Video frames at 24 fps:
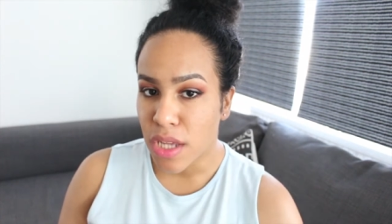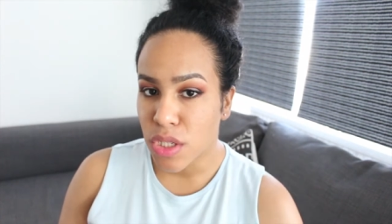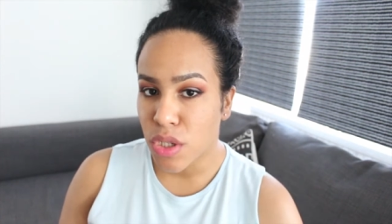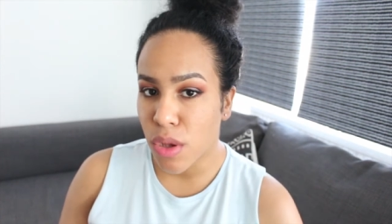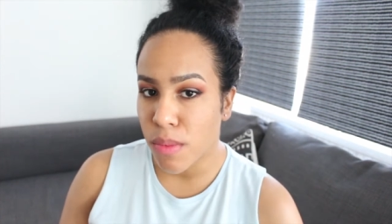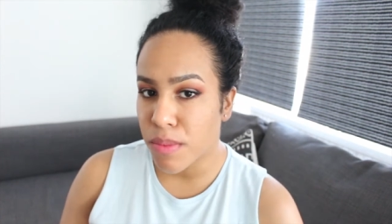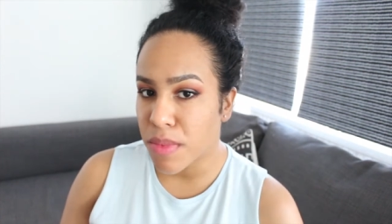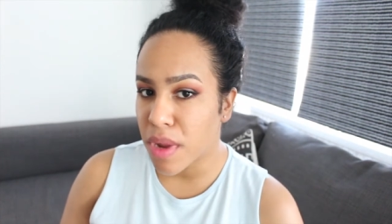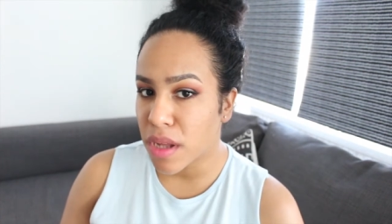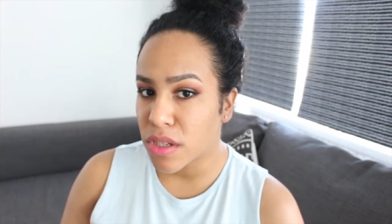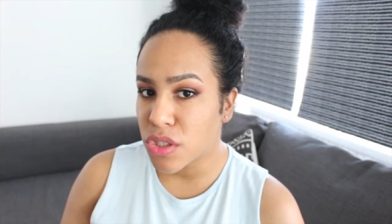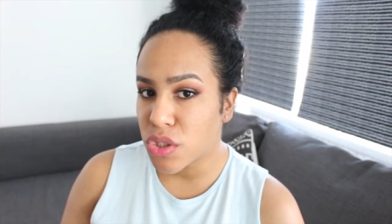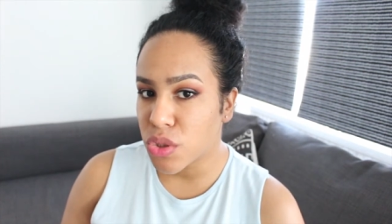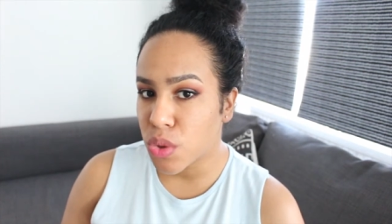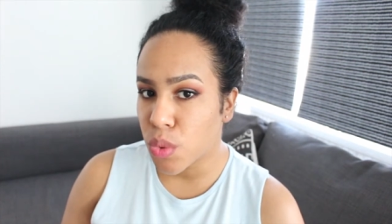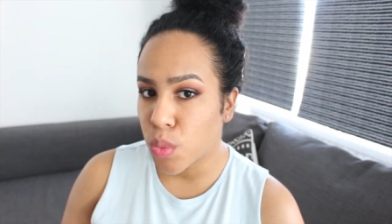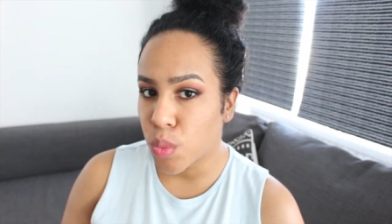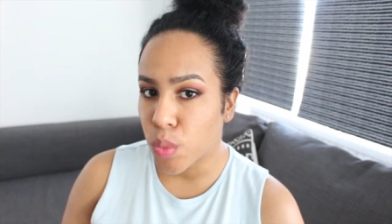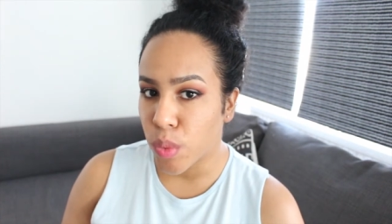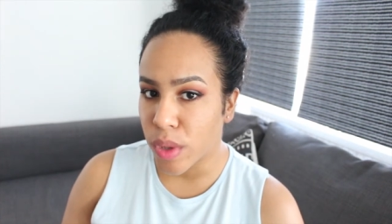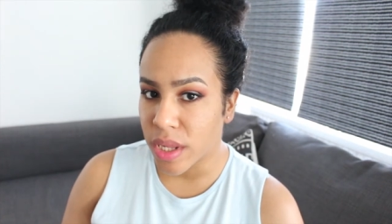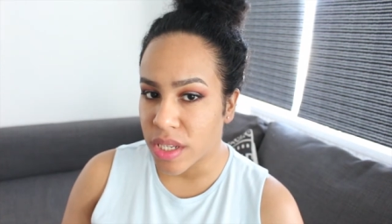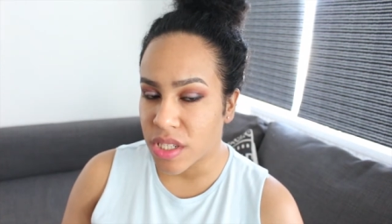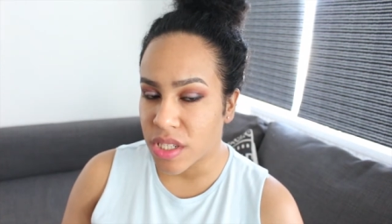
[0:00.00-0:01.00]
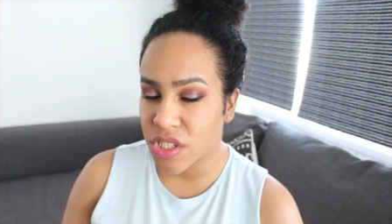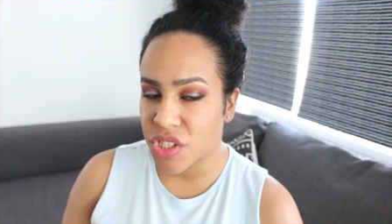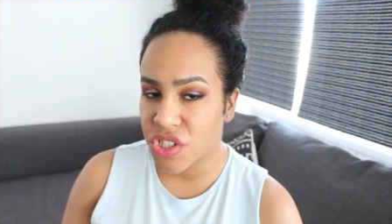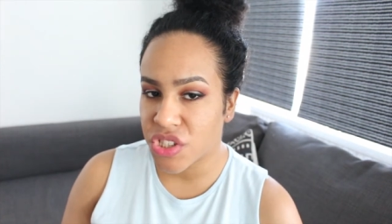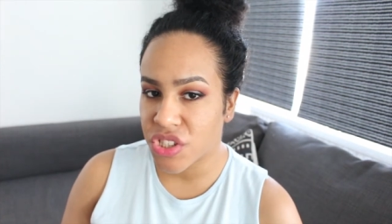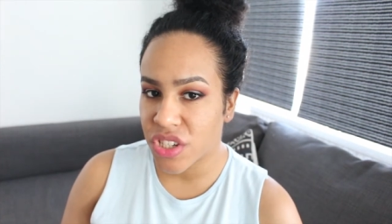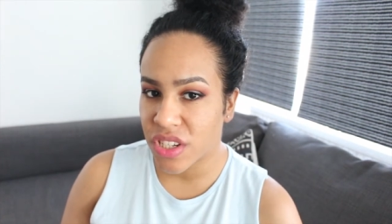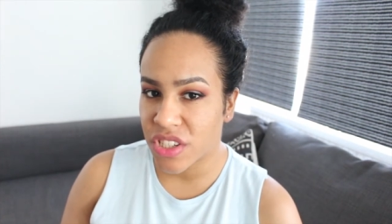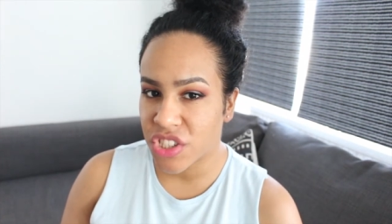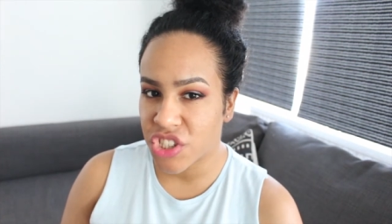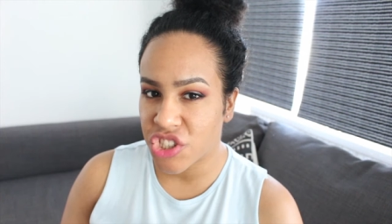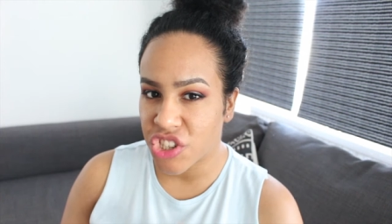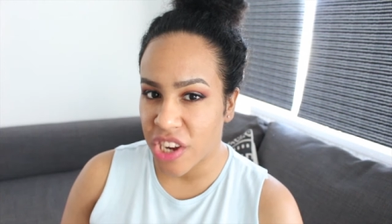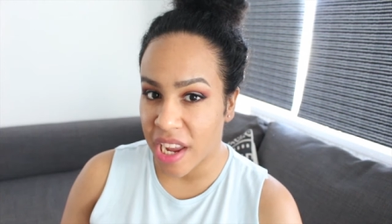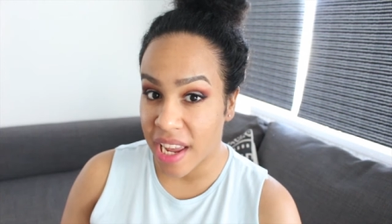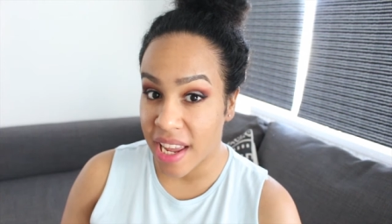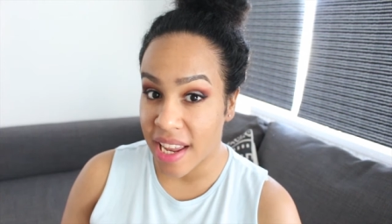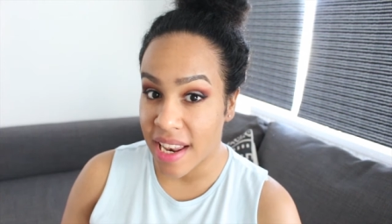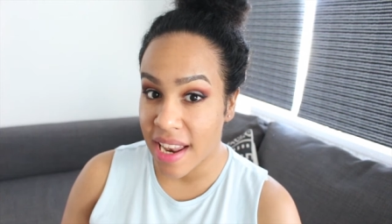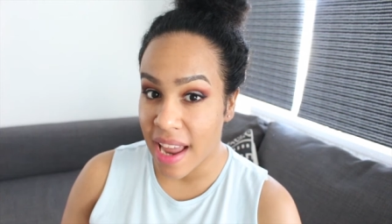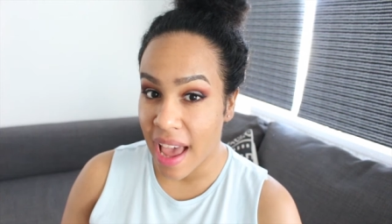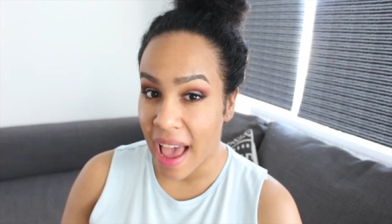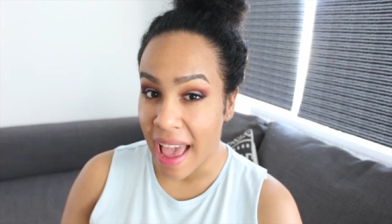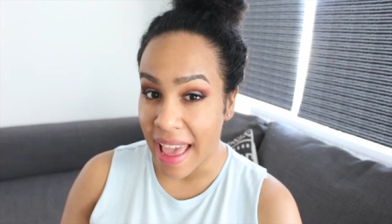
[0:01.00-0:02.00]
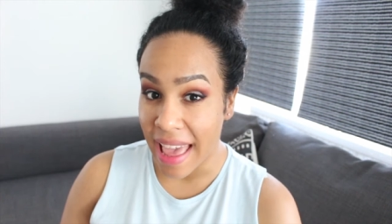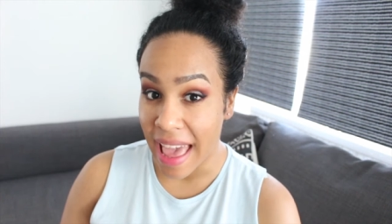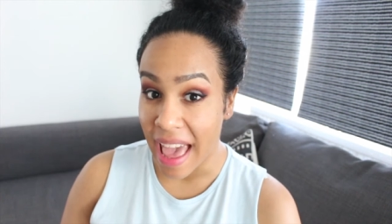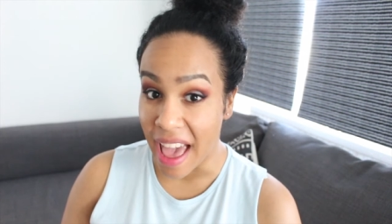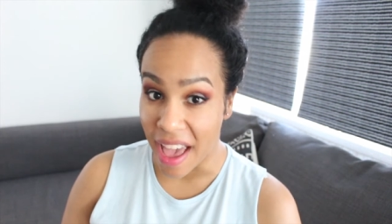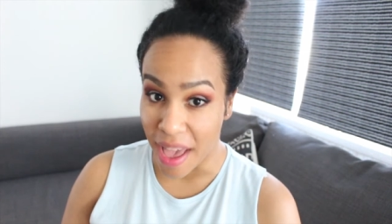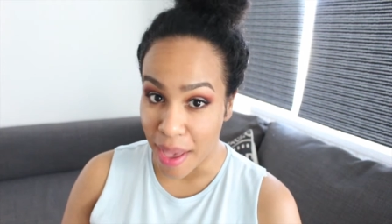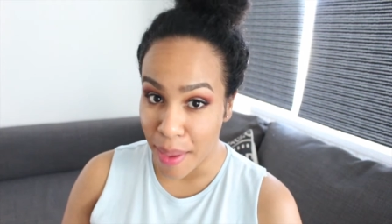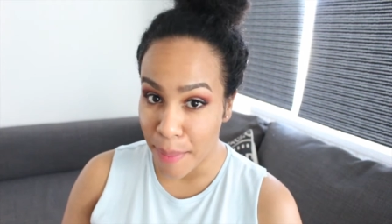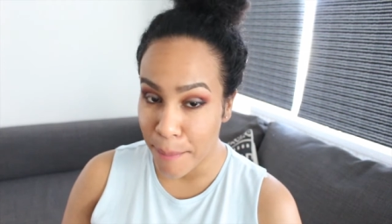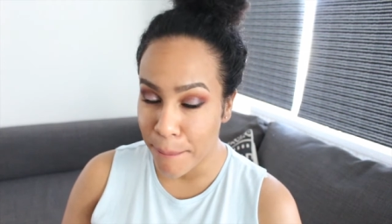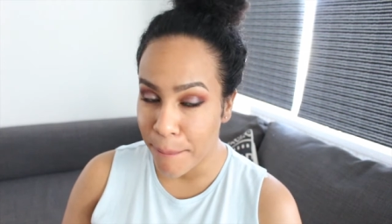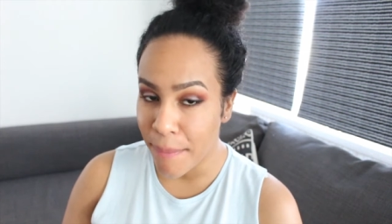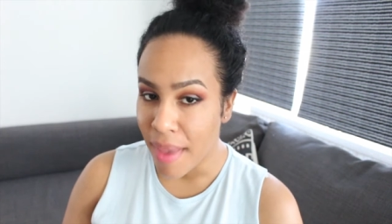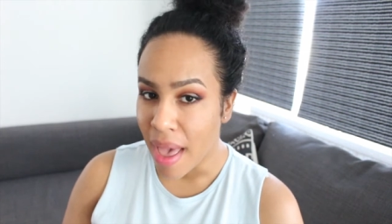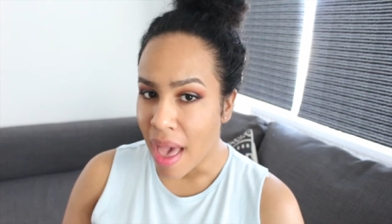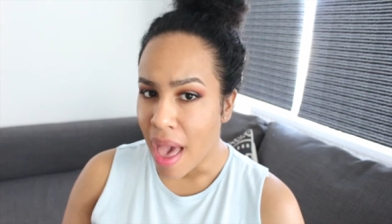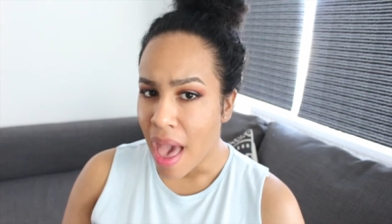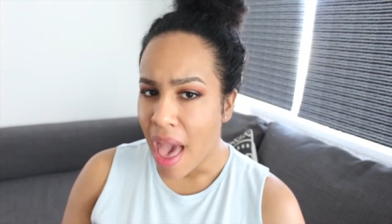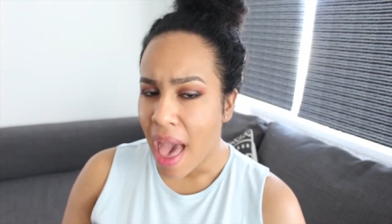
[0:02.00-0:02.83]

So I'm not sure which shade I am.